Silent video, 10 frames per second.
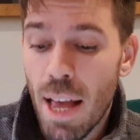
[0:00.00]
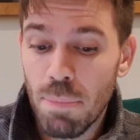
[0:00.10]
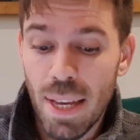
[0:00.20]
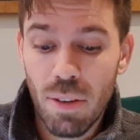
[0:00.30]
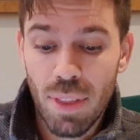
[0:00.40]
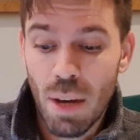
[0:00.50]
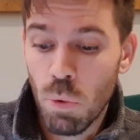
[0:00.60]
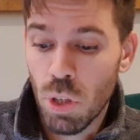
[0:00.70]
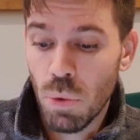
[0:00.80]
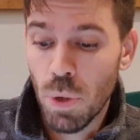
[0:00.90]
Make of that
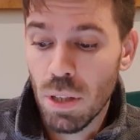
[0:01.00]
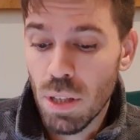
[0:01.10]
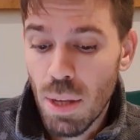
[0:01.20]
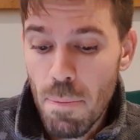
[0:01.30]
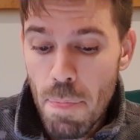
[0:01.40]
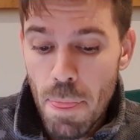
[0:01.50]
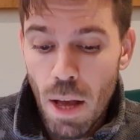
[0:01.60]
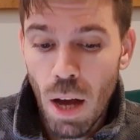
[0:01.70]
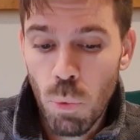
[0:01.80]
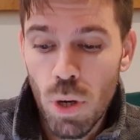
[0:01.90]
what you will.
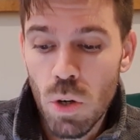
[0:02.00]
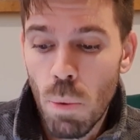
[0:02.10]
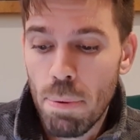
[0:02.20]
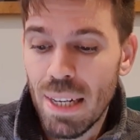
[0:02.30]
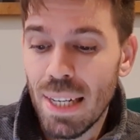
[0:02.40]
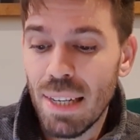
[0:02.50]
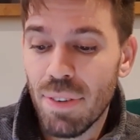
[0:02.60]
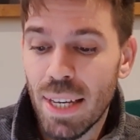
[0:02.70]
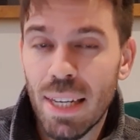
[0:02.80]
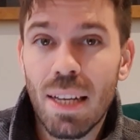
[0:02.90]
I will be
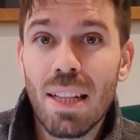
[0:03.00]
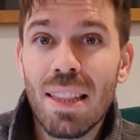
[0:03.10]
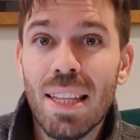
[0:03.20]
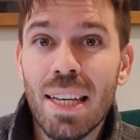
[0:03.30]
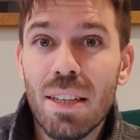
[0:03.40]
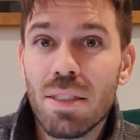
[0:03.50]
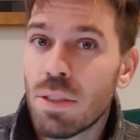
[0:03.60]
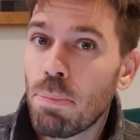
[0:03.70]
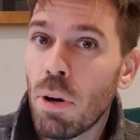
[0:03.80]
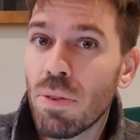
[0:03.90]
leaving links
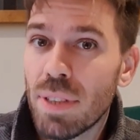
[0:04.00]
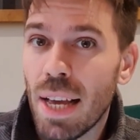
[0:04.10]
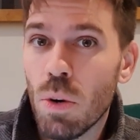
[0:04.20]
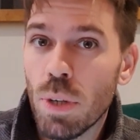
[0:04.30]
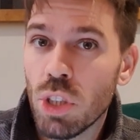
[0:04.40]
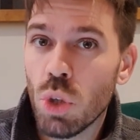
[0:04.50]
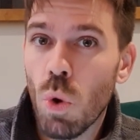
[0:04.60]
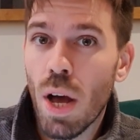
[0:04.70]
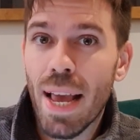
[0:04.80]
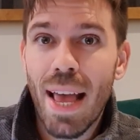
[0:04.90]
to both Tailwind
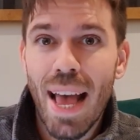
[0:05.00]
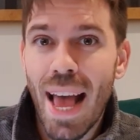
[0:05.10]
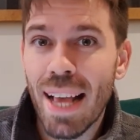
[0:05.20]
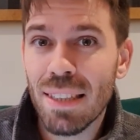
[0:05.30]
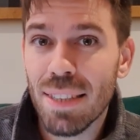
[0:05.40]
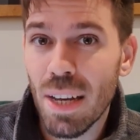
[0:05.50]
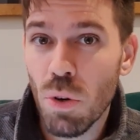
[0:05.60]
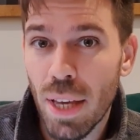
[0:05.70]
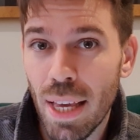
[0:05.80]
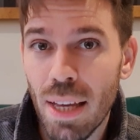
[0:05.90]
UI and
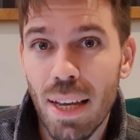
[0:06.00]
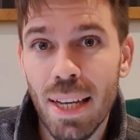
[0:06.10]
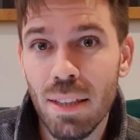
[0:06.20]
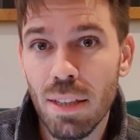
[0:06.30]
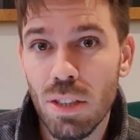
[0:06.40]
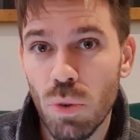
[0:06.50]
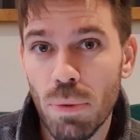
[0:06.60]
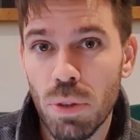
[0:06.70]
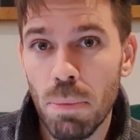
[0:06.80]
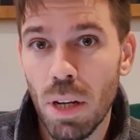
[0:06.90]
Tailkit in the
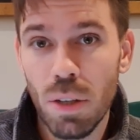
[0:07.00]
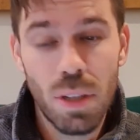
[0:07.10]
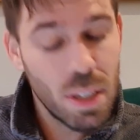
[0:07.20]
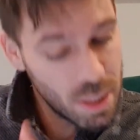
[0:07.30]
description below,